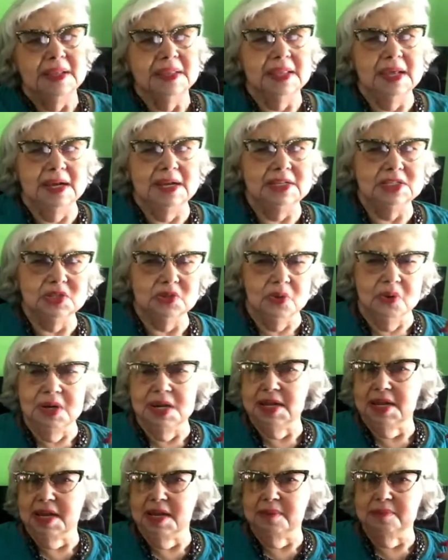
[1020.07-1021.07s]
that is
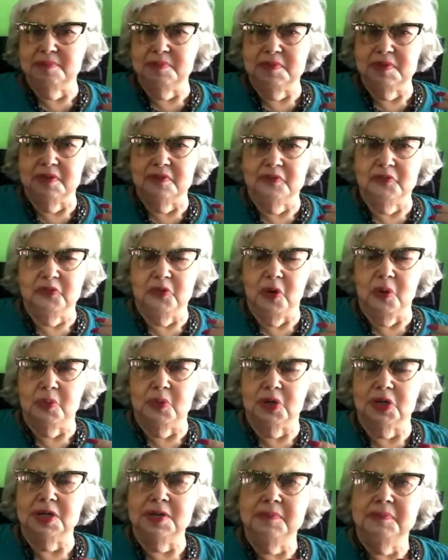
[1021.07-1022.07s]
going to come
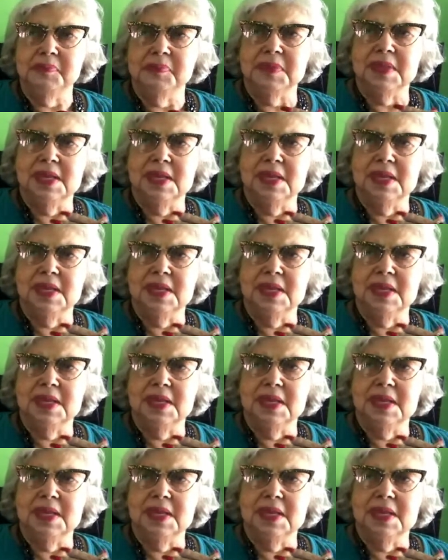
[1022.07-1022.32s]
forward